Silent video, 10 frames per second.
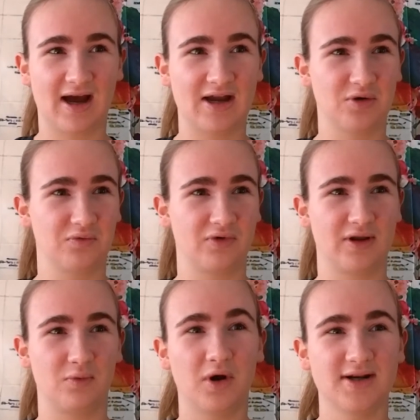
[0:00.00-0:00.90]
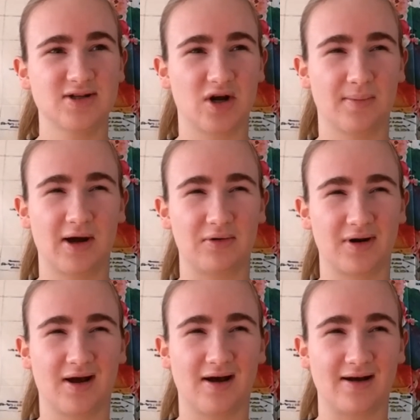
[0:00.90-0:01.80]
I don't really want to talk
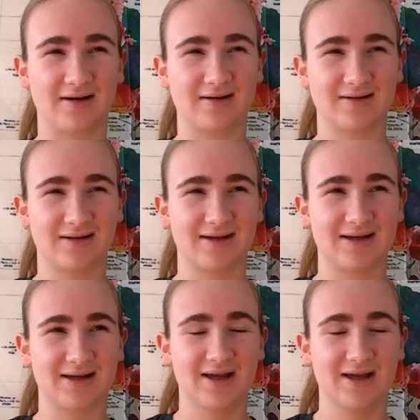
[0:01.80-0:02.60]
about God, like,